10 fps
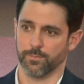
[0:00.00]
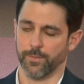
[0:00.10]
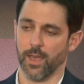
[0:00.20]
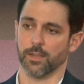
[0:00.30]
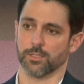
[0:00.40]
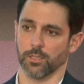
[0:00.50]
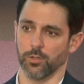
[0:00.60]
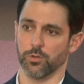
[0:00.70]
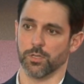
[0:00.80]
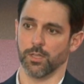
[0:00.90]
find a
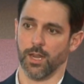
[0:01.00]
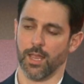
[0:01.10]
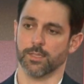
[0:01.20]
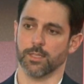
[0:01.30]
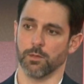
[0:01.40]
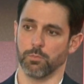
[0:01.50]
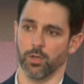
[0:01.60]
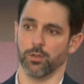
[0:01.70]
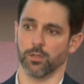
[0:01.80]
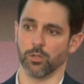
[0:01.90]
solution that has the
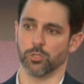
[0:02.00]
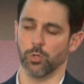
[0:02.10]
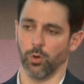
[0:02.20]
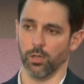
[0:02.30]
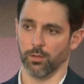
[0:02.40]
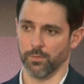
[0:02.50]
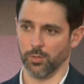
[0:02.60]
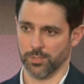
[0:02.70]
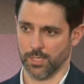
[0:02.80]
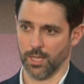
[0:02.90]
ability to do all of
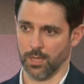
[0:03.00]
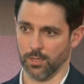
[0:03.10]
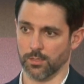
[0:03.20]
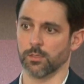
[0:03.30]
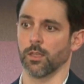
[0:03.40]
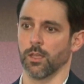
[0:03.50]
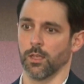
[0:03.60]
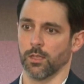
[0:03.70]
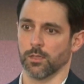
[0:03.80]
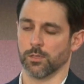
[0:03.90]
those things
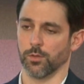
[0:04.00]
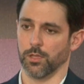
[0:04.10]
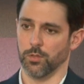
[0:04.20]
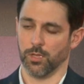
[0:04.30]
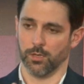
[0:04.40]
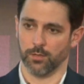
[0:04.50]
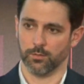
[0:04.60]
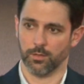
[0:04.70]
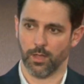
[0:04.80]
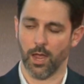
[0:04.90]
so that you can
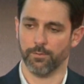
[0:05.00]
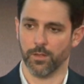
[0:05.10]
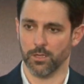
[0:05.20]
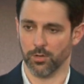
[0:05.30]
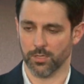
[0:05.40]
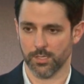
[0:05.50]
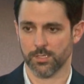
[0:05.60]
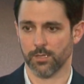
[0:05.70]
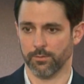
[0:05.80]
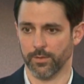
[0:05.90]
outfit your
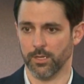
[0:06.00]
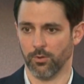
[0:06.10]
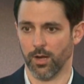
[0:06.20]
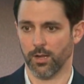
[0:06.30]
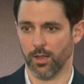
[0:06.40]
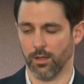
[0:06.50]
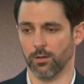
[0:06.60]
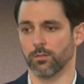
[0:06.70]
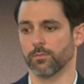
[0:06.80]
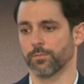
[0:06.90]
existing fleet right
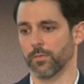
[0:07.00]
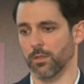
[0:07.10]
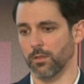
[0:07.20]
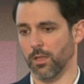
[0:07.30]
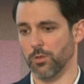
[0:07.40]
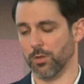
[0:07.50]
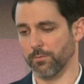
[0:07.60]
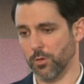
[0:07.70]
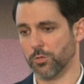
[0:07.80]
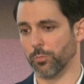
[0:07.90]
now and you can
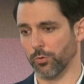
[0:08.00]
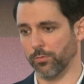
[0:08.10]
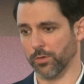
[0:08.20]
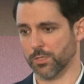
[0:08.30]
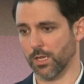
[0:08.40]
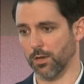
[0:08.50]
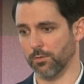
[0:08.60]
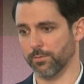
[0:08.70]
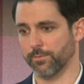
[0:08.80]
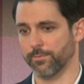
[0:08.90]
future-proof
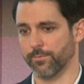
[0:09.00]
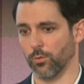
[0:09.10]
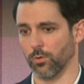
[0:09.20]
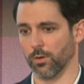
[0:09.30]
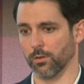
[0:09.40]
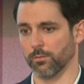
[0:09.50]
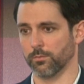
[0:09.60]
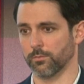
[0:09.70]
yourself for